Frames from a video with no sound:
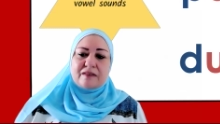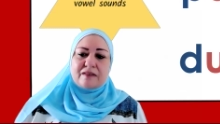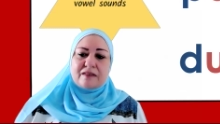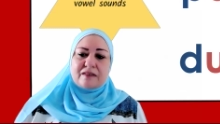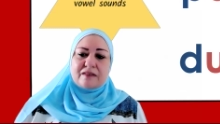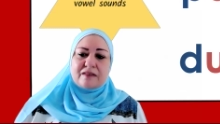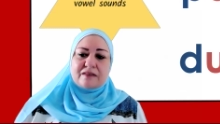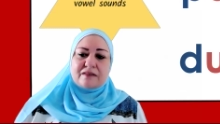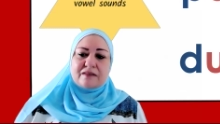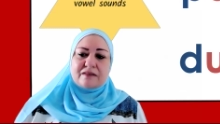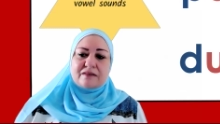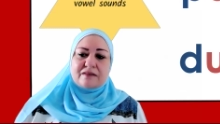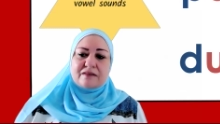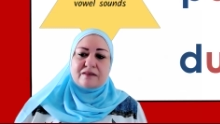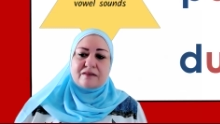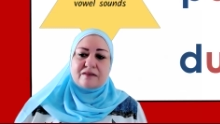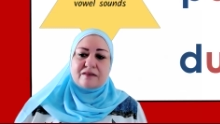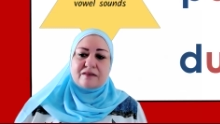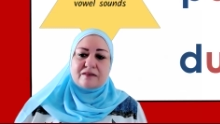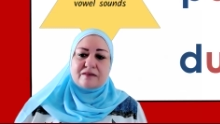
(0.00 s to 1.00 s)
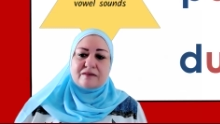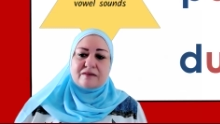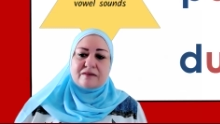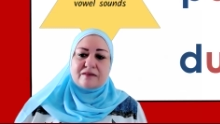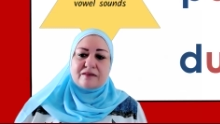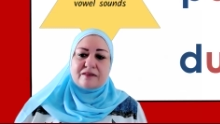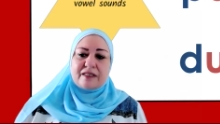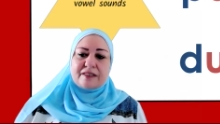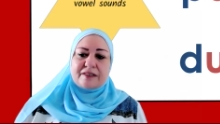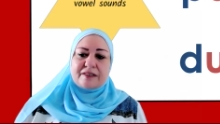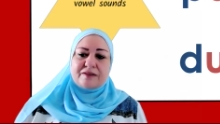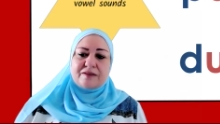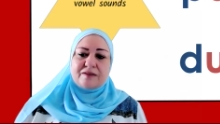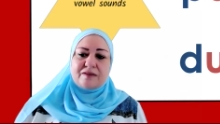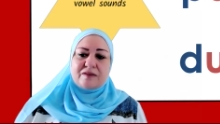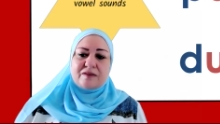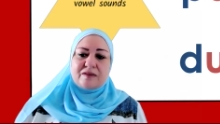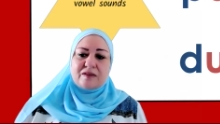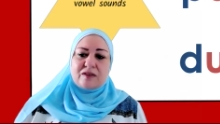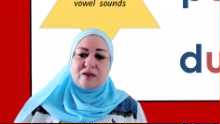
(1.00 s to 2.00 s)

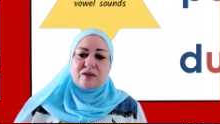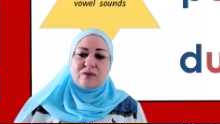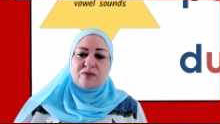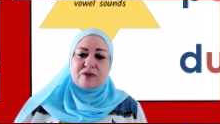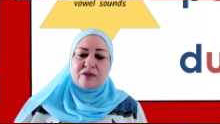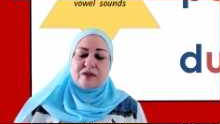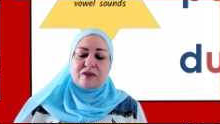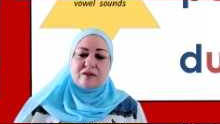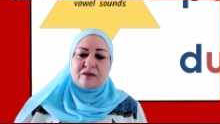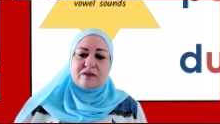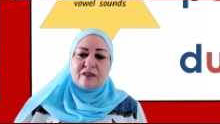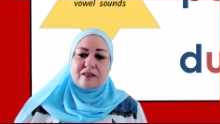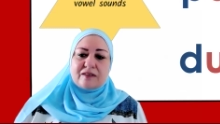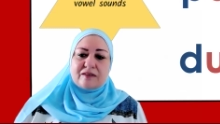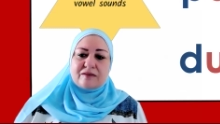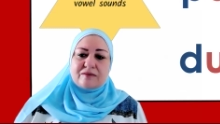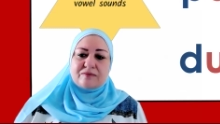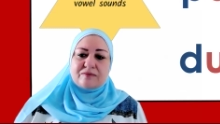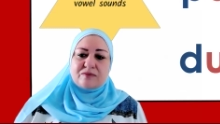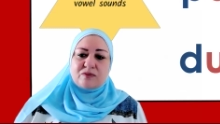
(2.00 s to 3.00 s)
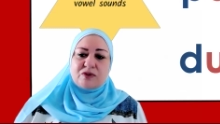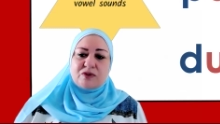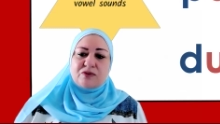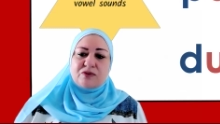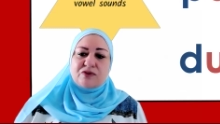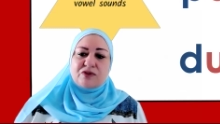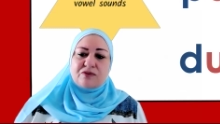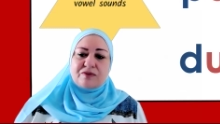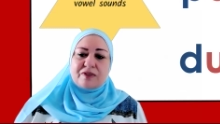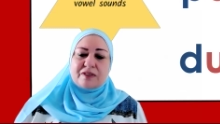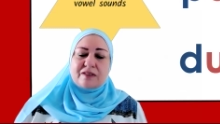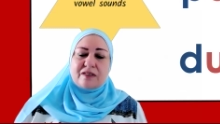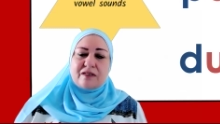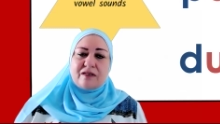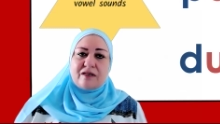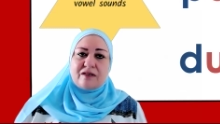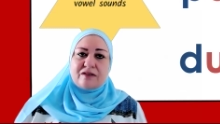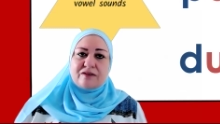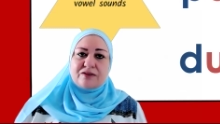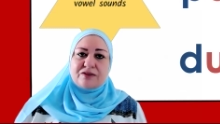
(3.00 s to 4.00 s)
letter. We use a red
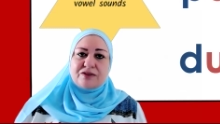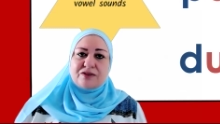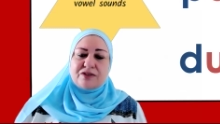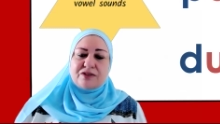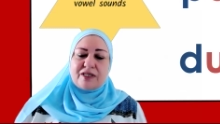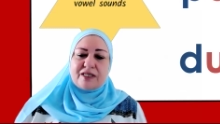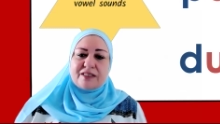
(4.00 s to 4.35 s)
color to